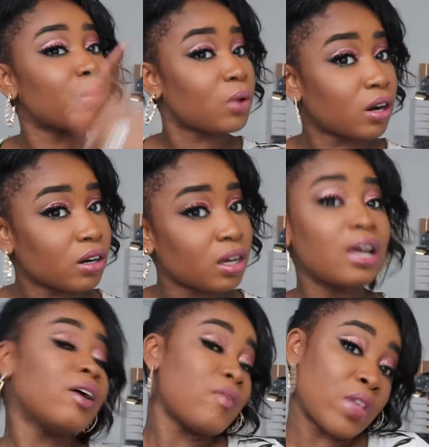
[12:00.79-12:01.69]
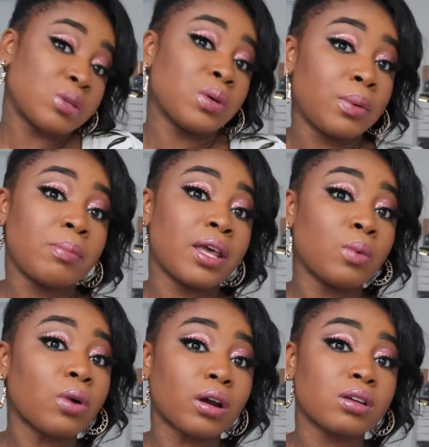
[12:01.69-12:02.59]
it work. And that's what we did. We made
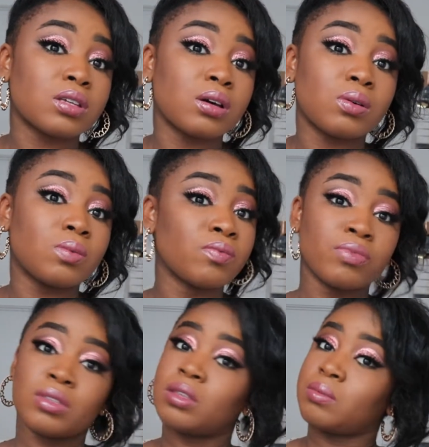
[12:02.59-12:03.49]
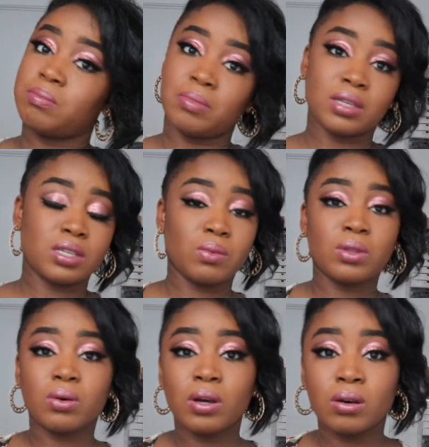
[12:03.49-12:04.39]
it work. So mixing
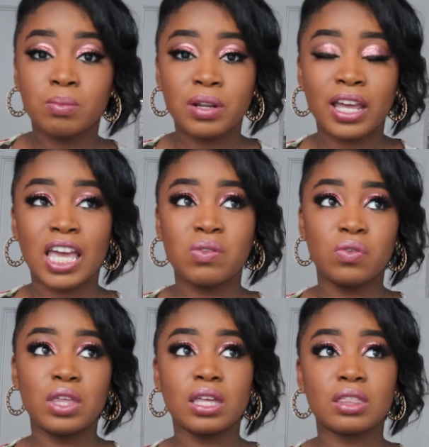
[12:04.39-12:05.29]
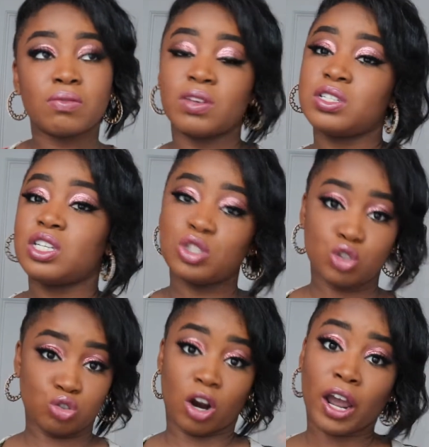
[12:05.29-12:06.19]
with oil. But like, if you think that the Fenty is
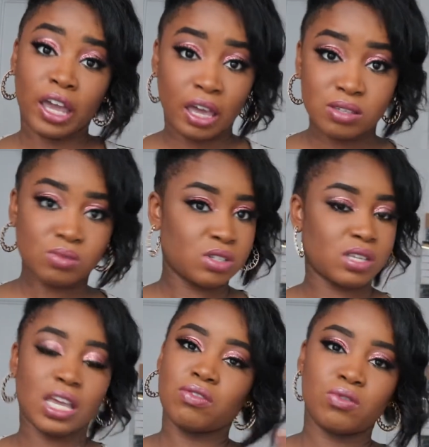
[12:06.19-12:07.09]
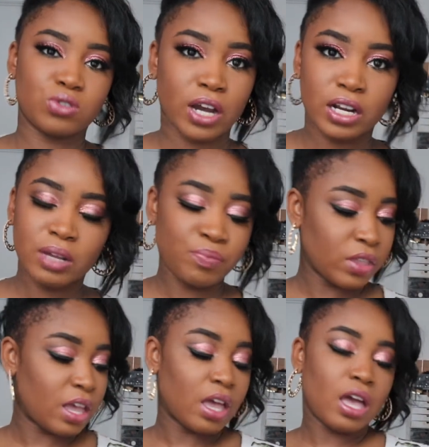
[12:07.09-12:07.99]
drying, so just saying if you've tried it,
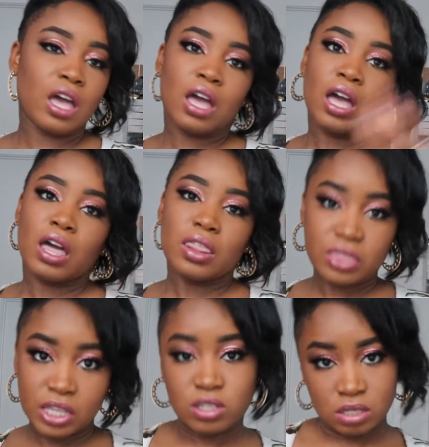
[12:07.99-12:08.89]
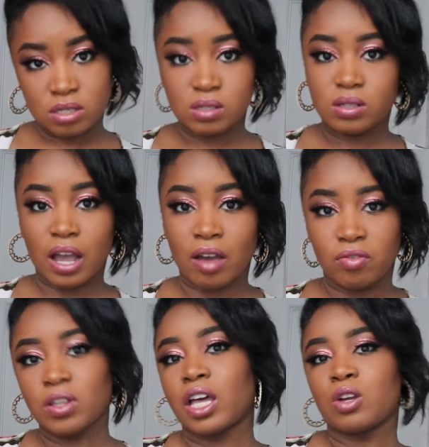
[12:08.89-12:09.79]
this is, I
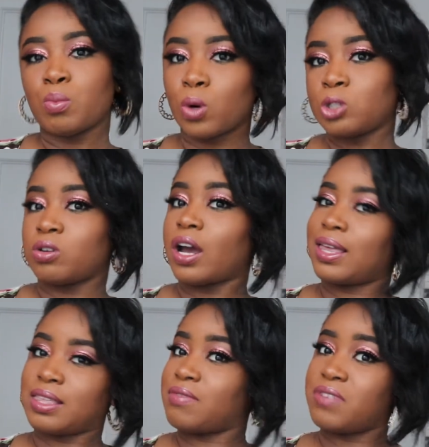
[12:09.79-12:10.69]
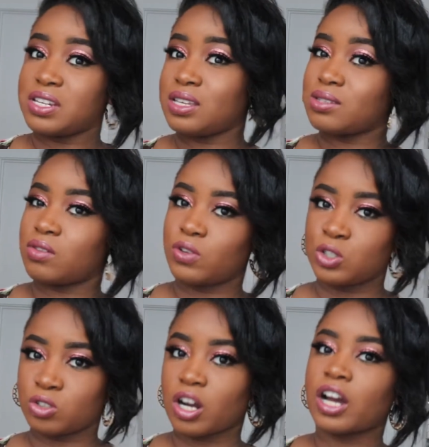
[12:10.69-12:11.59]
feel like, more drying than the Fenty. So if you're
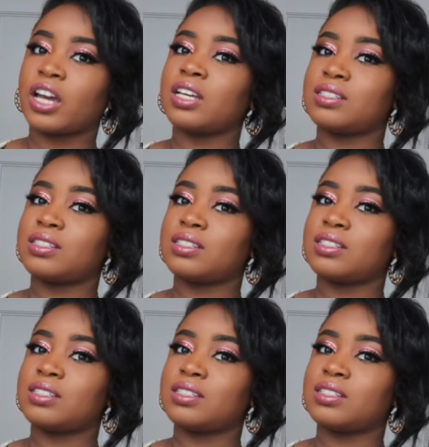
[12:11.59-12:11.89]
dry,